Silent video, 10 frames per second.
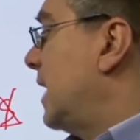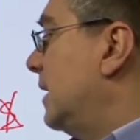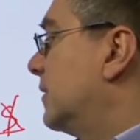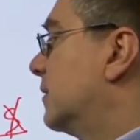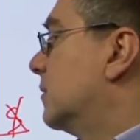
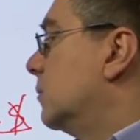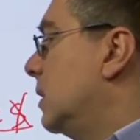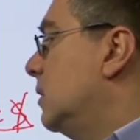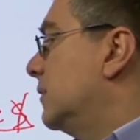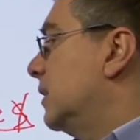sense, we
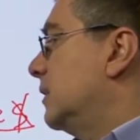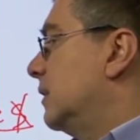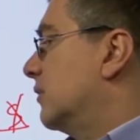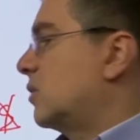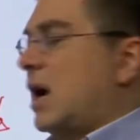use it to
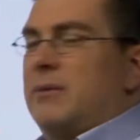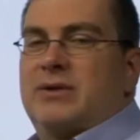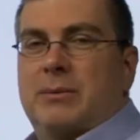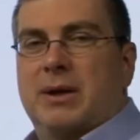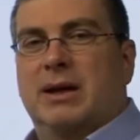describe
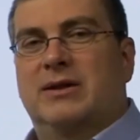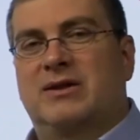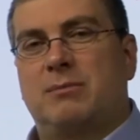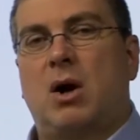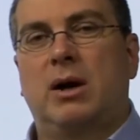something that's
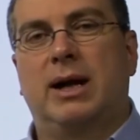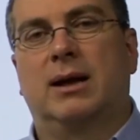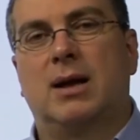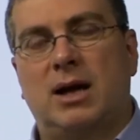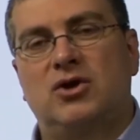smart
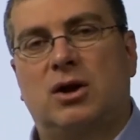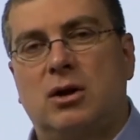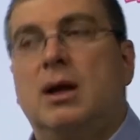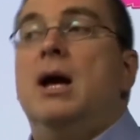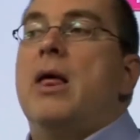and
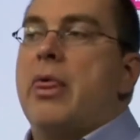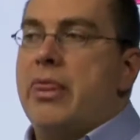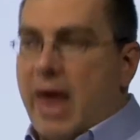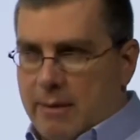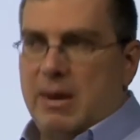logical.
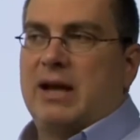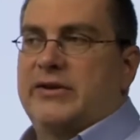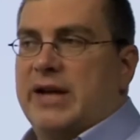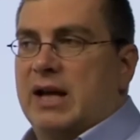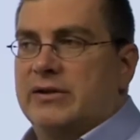That makes
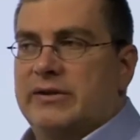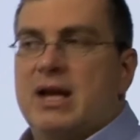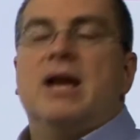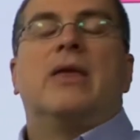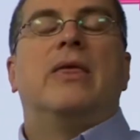sense.
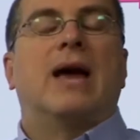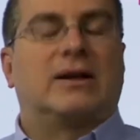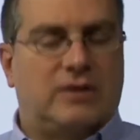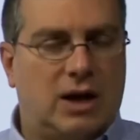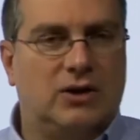
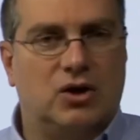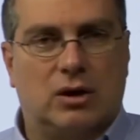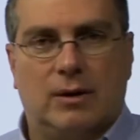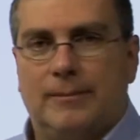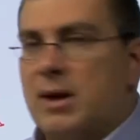That's
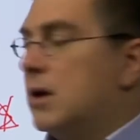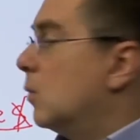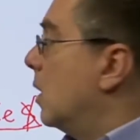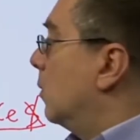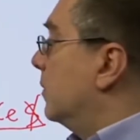logical.
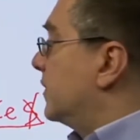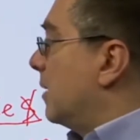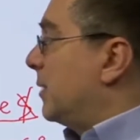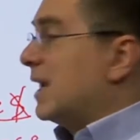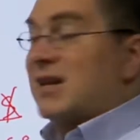When
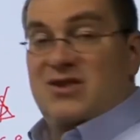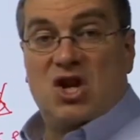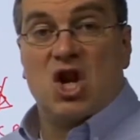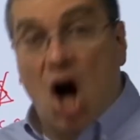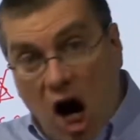something is
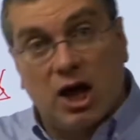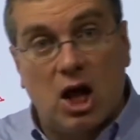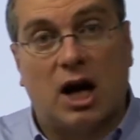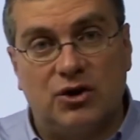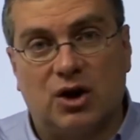not
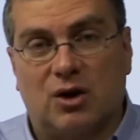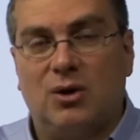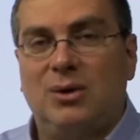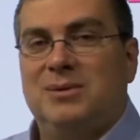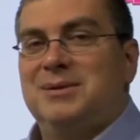
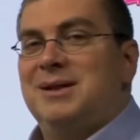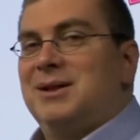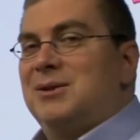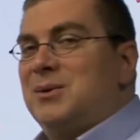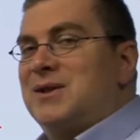logical,
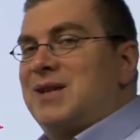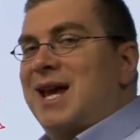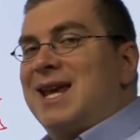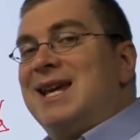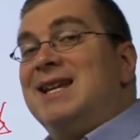we
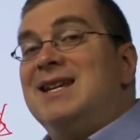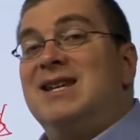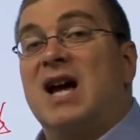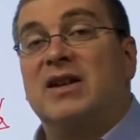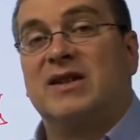say
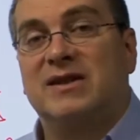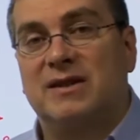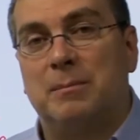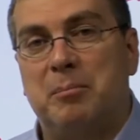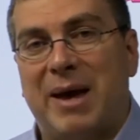it
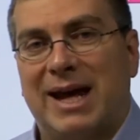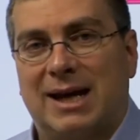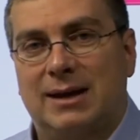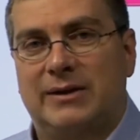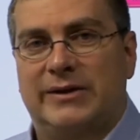doesn't
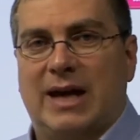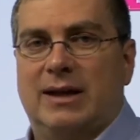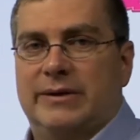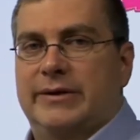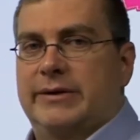make
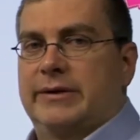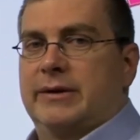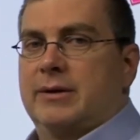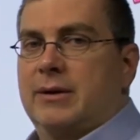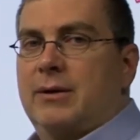
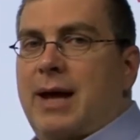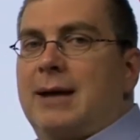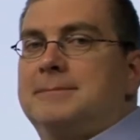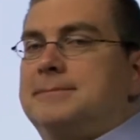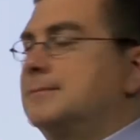sense. Okay?
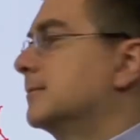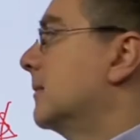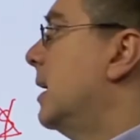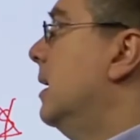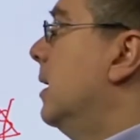
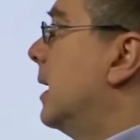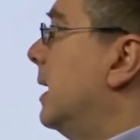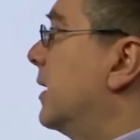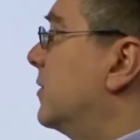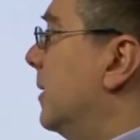Okay,
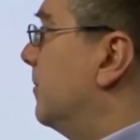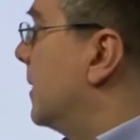next one.